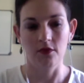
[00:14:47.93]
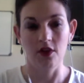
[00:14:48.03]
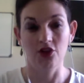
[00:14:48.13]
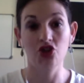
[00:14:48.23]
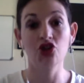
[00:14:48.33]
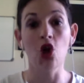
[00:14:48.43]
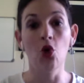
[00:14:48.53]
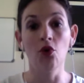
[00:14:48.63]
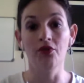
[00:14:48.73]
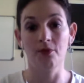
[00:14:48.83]

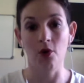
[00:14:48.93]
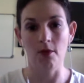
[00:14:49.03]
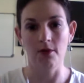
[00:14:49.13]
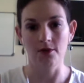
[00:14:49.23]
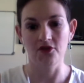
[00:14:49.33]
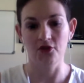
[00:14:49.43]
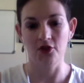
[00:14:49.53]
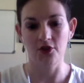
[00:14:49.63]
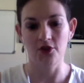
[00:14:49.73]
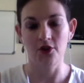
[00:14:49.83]
solve problems for
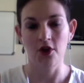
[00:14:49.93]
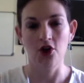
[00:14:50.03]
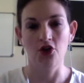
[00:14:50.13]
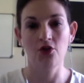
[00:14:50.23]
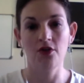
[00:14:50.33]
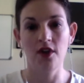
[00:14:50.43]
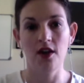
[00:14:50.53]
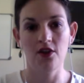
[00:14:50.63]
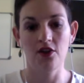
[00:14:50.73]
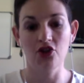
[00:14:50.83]
you.
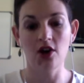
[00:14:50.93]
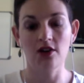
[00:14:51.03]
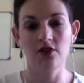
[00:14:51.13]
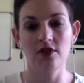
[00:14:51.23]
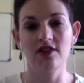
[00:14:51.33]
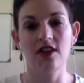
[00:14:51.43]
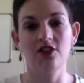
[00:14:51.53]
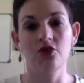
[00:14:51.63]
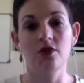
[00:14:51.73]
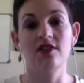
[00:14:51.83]
the doctor is there
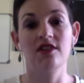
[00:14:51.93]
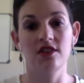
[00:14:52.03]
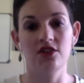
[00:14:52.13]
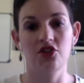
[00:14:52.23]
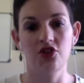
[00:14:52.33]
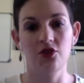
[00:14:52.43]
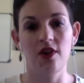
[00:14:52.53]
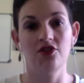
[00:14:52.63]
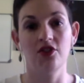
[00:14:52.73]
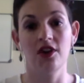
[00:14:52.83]
to assist you
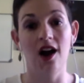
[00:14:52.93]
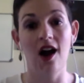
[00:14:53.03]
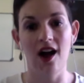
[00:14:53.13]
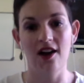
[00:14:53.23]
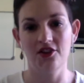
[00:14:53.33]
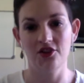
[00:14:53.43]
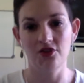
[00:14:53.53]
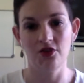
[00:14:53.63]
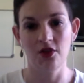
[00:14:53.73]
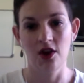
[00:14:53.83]
and to guide you.